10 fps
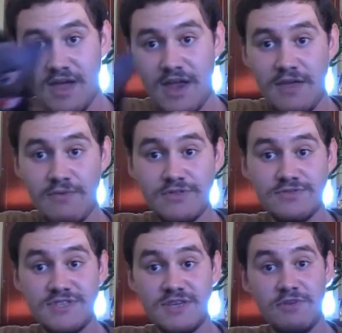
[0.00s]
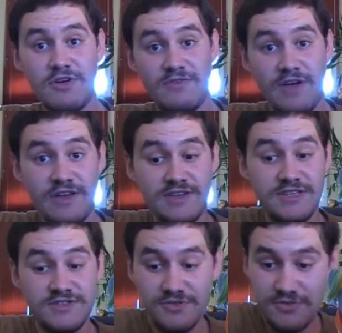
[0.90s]
And I want to see more of her in
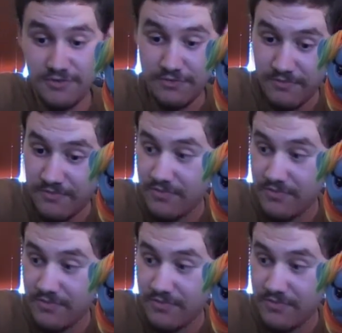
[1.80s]
season 2.